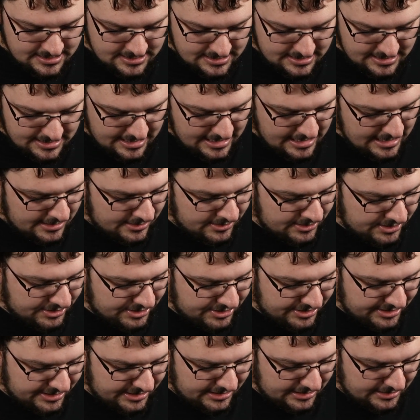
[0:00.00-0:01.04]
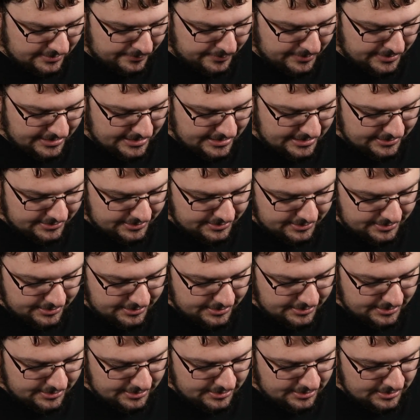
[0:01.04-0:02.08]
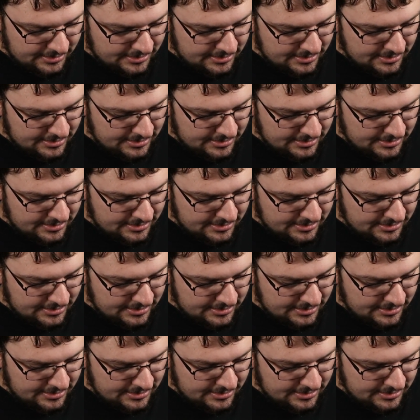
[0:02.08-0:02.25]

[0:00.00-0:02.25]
energy capacitor.